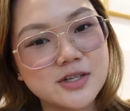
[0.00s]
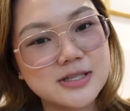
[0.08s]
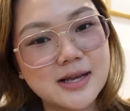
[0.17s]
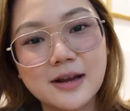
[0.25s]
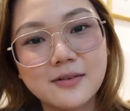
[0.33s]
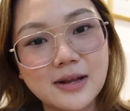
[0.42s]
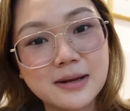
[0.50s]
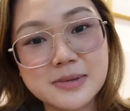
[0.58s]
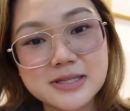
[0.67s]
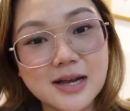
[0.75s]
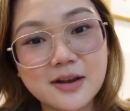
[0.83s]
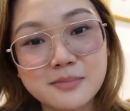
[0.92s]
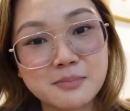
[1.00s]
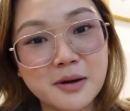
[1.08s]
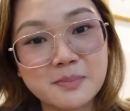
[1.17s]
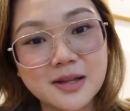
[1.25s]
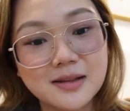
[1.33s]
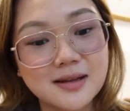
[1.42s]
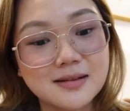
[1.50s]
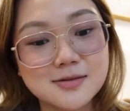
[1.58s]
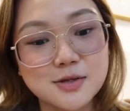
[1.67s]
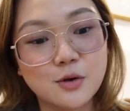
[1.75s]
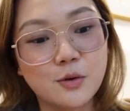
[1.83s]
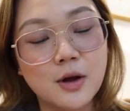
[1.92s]
She's kind of like my second mom na din,
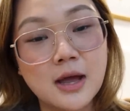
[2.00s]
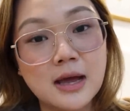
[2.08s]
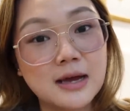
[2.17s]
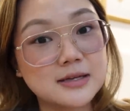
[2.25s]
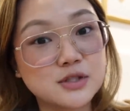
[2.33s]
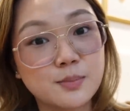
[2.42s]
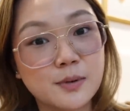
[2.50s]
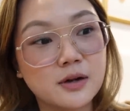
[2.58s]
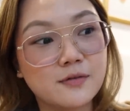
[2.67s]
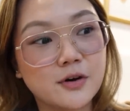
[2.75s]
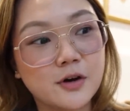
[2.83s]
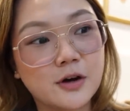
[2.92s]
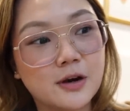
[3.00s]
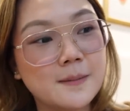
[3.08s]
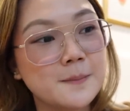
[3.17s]
so super love her.